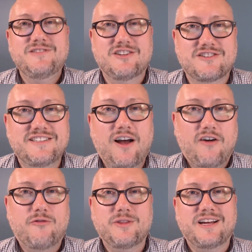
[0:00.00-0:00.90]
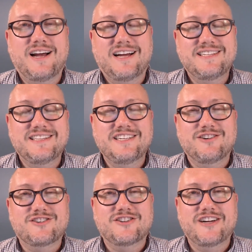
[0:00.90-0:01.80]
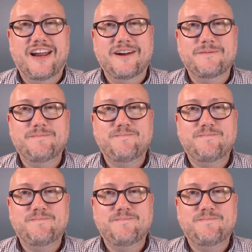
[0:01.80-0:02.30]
yourself with the content that you're creating.